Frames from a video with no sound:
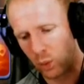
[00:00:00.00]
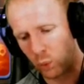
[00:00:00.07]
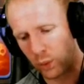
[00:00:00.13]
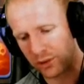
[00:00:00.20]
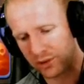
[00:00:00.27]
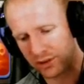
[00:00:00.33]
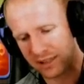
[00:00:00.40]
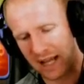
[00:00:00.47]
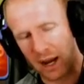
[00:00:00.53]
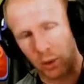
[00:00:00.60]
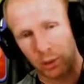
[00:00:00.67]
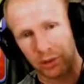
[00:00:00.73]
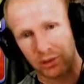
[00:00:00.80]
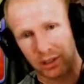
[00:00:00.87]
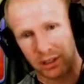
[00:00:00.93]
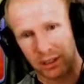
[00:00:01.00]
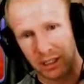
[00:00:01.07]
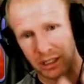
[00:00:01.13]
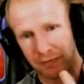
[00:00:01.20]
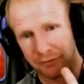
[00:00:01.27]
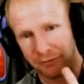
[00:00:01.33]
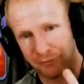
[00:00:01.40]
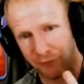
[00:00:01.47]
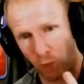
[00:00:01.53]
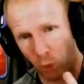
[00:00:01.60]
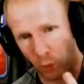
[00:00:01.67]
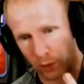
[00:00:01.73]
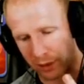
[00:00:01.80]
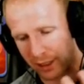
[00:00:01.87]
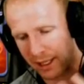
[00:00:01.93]
Wizard towers need
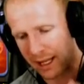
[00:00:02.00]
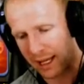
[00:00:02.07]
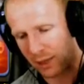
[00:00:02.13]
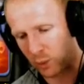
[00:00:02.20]
4.